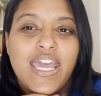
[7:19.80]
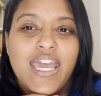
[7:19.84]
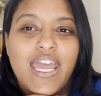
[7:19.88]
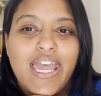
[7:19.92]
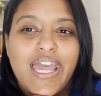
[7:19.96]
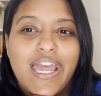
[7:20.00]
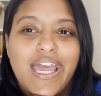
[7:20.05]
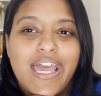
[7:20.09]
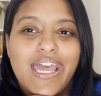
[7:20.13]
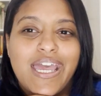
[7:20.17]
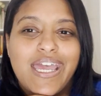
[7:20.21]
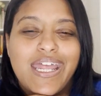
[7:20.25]

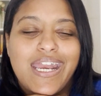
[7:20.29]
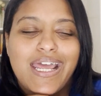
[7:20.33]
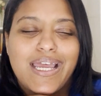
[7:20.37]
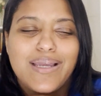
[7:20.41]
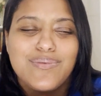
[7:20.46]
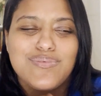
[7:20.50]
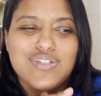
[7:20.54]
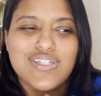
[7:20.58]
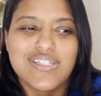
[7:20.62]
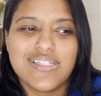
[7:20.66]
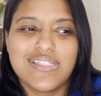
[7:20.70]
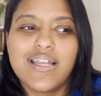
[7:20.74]
and
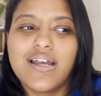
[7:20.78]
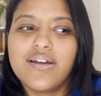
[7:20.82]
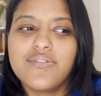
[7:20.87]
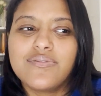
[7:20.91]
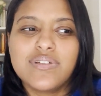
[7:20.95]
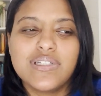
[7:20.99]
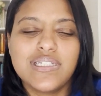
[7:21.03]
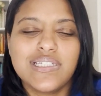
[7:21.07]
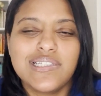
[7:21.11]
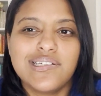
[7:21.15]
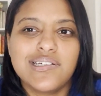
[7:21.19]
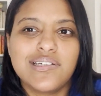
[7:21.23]
I'm just not
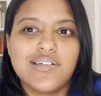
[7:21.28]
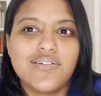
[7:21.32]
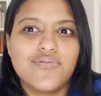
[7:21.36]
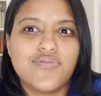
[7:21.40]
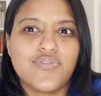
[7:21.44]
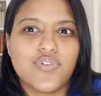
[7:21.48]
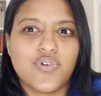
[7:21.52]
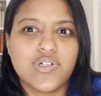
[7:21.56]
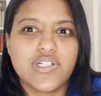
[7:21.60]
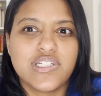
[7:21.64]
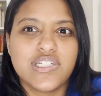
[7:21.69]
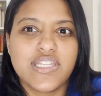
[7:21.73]
really looking
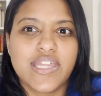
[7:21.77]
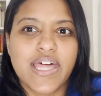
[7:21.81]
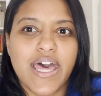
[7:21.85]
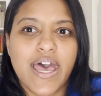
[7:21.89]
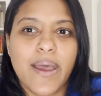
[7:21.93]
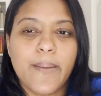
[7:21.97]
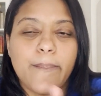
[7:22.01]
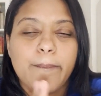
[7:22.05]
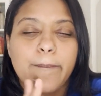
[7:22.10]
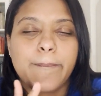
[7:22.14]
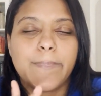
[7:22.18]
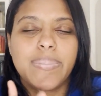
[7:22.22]
forward to
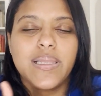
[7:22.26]
that.